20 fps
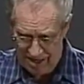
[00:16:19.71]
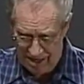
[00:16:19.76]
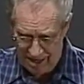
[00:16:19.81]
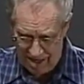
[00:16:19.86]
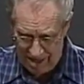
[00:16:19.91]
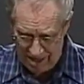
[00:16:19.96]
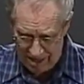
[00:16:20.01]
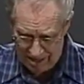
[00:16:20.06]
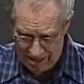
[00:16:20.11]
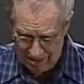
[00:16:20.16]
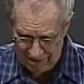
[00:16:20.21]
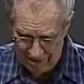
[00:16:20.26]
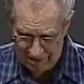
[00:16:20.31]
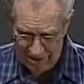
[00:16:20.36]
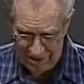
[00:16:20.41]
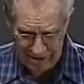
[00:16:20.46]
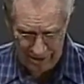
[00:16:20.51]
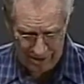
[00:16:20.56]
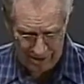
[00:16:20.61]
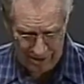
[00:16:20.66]
and the
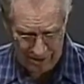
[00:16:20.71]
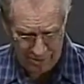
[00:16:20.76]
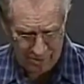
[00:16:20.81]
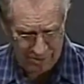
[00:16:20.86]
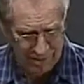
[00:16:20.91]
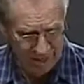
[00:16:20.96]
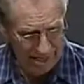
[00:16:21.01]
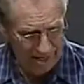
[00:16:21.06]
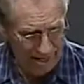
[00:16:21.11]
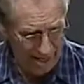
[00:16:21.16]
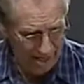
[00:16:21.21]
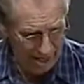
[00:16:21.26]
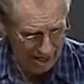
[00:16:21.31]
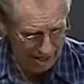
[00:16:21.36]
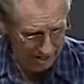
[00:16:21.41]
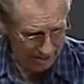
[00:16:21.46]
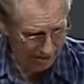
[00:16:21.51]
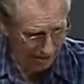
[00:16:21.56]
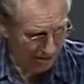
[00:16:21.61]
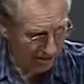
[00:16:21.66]
kingdom,
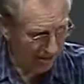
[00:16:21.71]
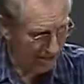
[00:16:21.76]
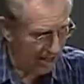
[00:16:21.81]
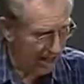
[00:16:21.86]
and